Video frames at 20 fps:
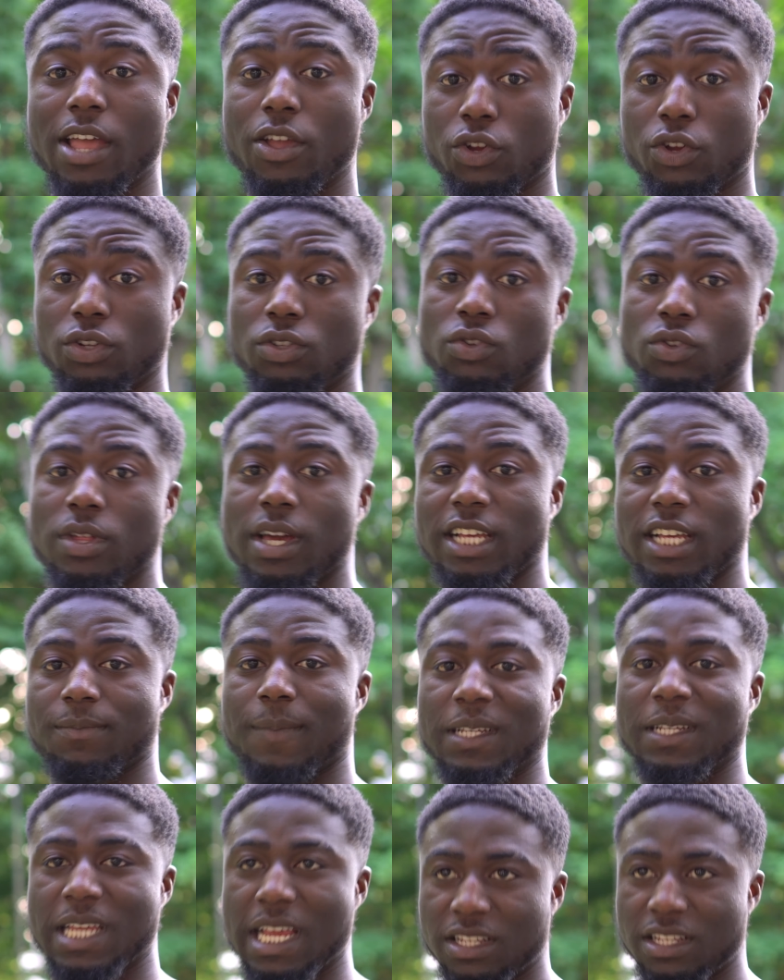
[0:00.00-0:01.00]
you're going to do that is by
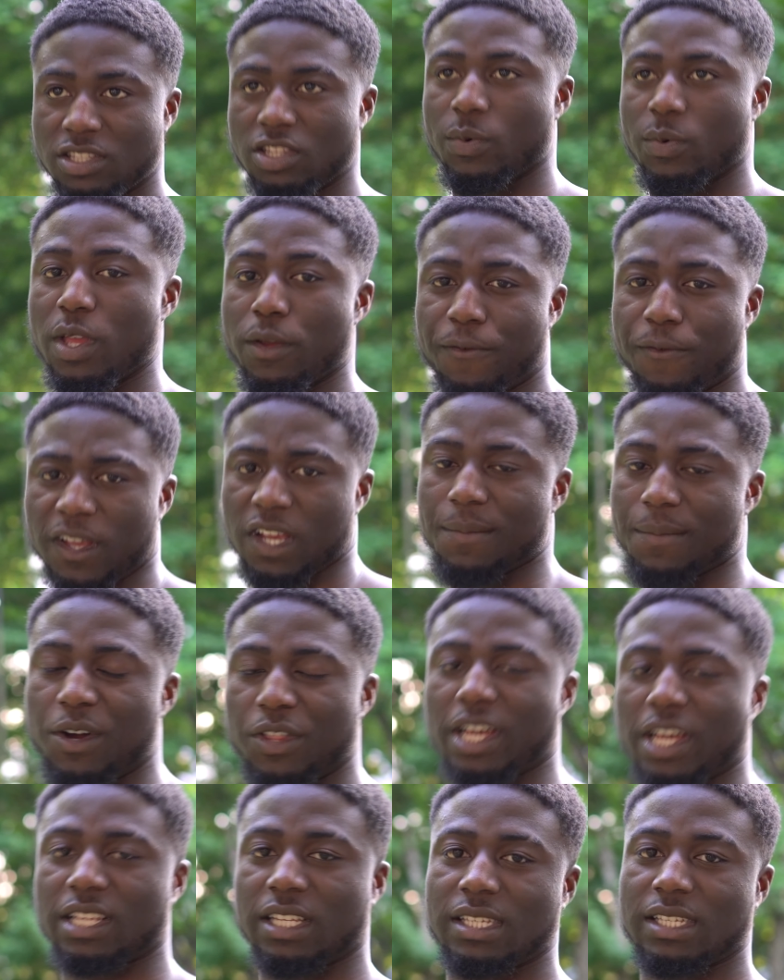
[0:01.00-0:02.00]
changing the way you think about the
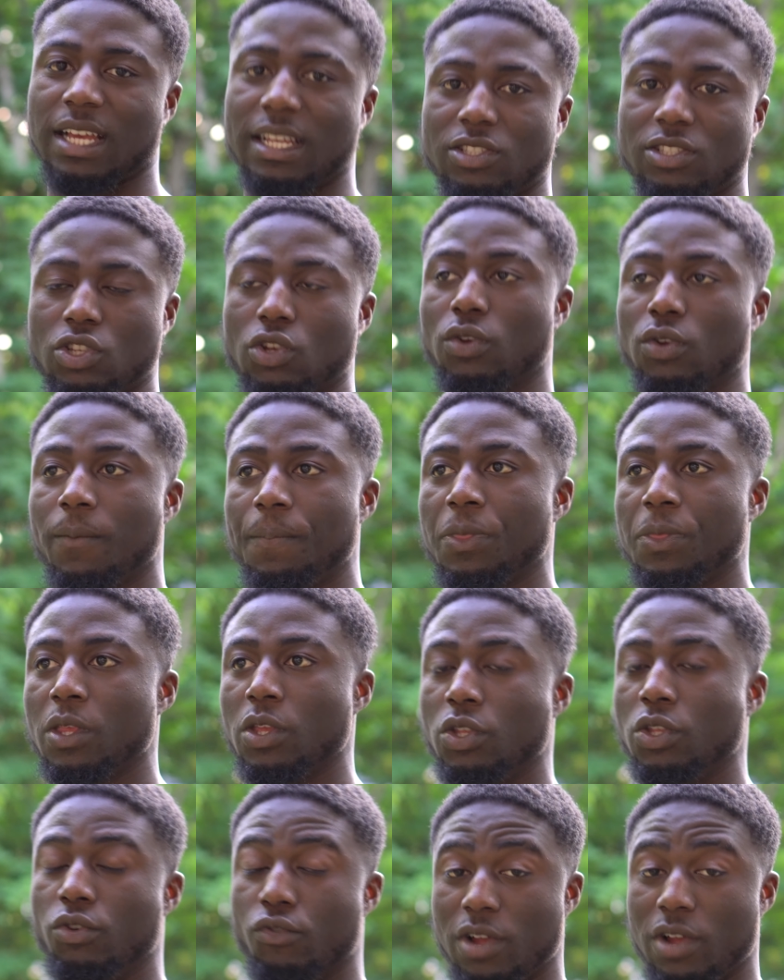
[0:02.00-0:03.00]
exercise. So
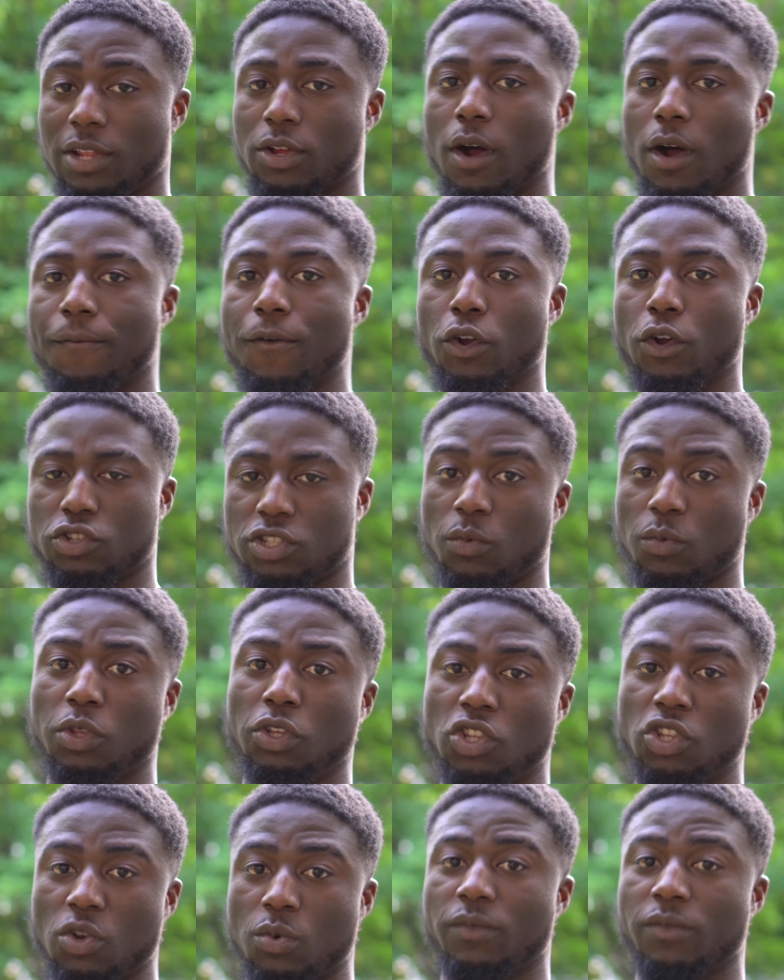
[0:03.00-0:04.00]
you really got to focus on what you're
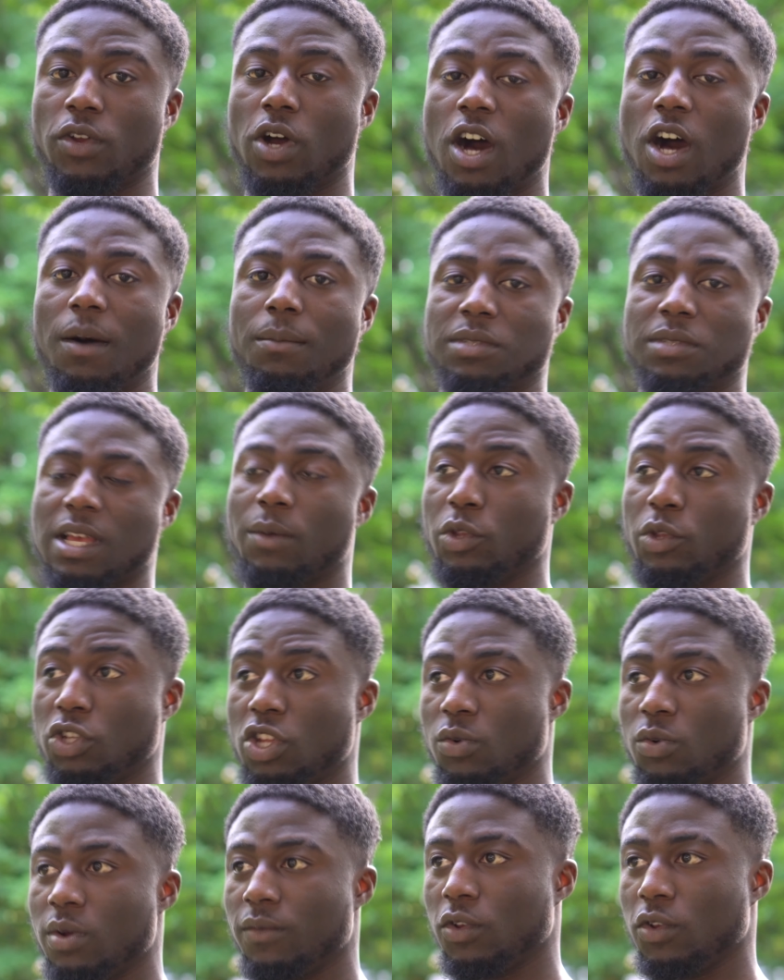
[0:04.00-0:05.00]
doing with your arms and what you're
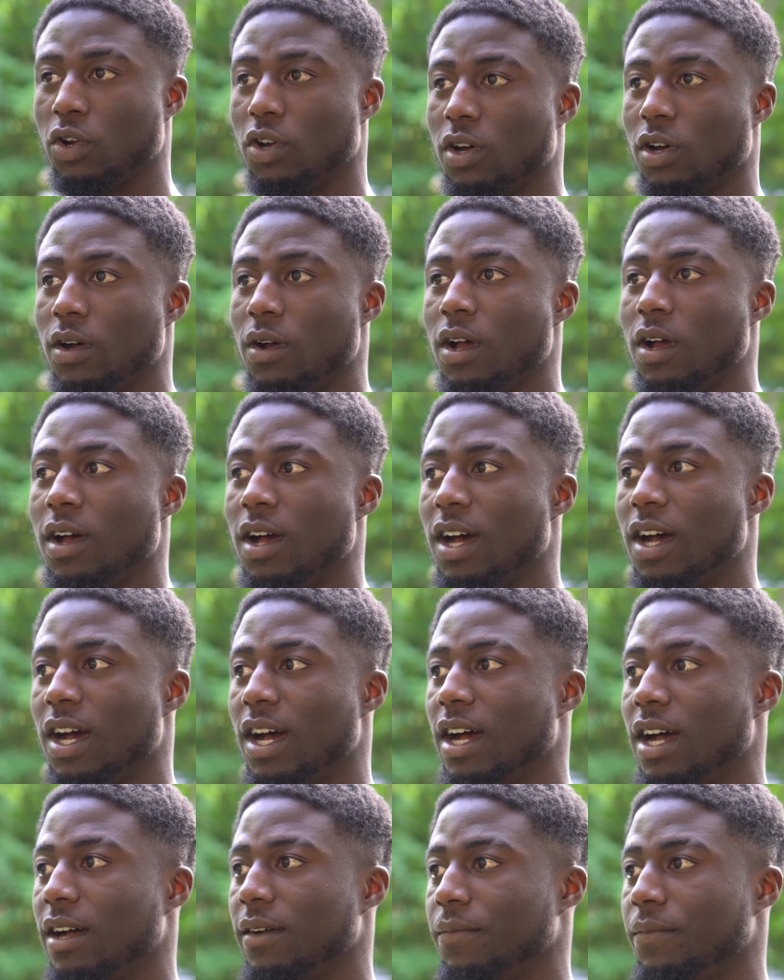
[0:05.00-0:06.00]
doing with your
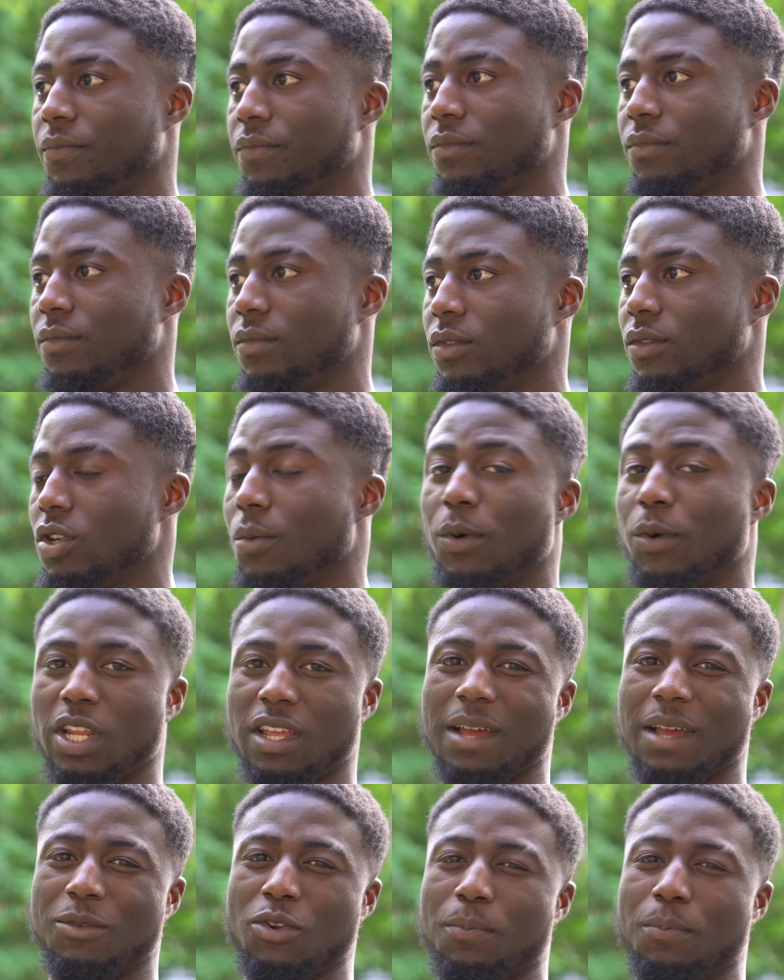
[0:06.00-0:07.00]
body
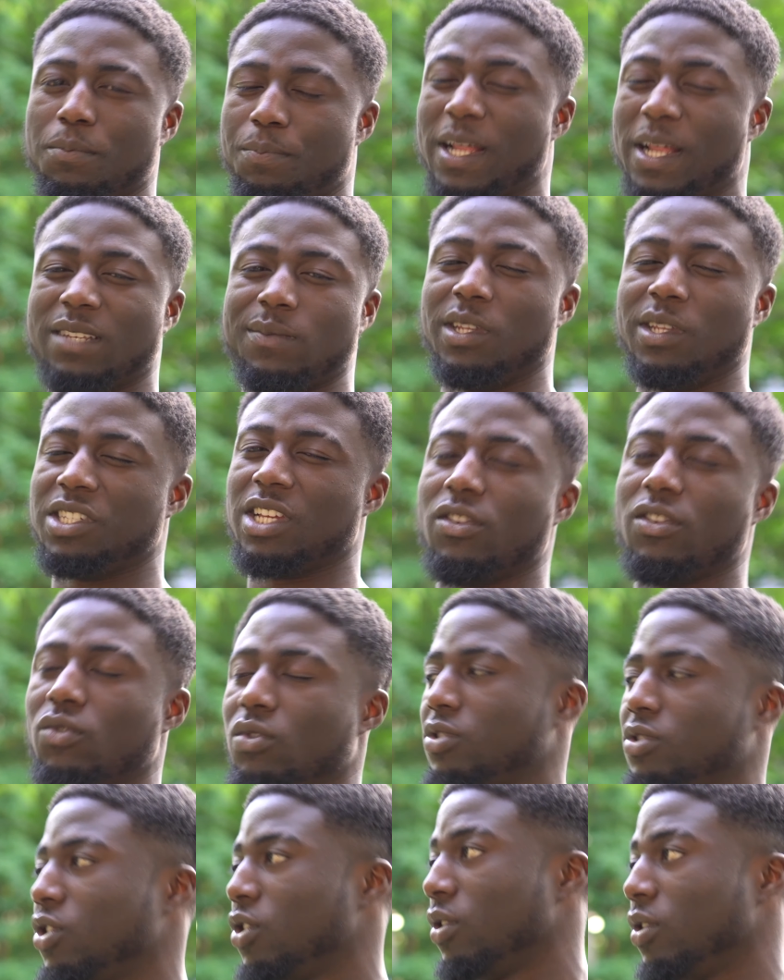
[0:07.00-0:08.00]
and your placement in general.
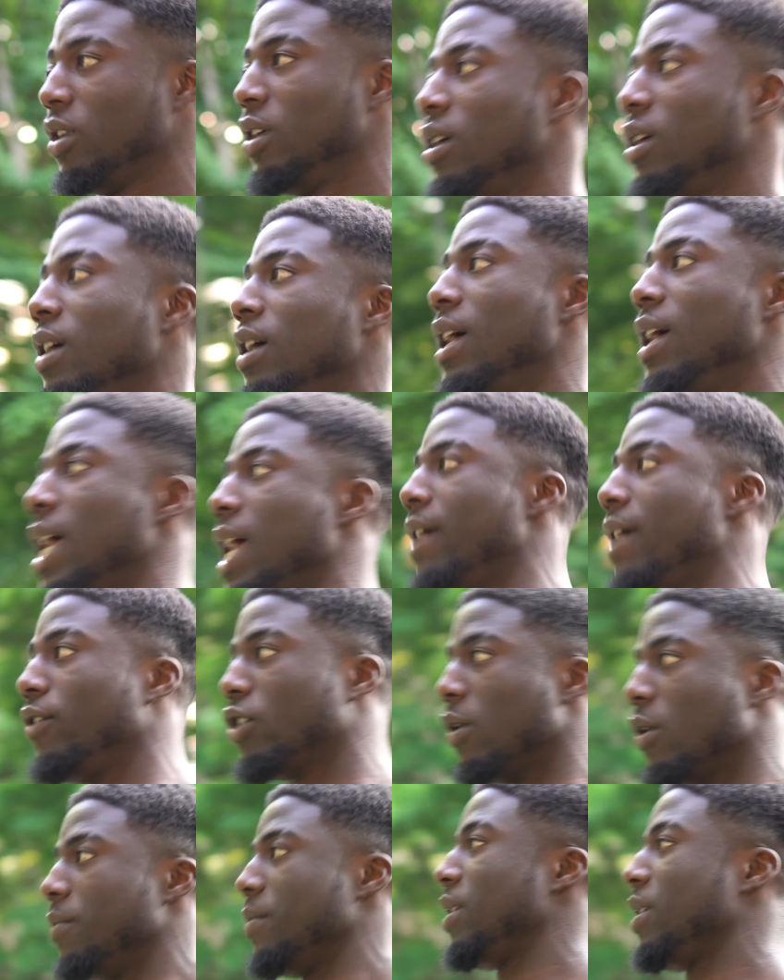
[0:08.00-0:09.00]
So you
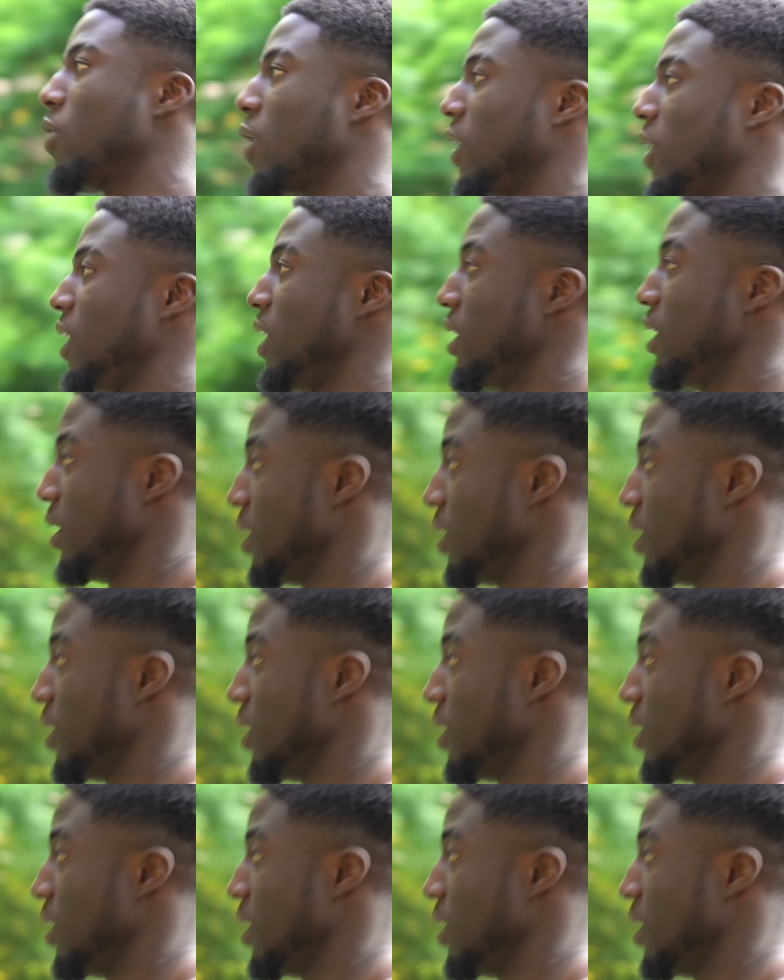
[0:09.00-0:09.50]
come with me quickly.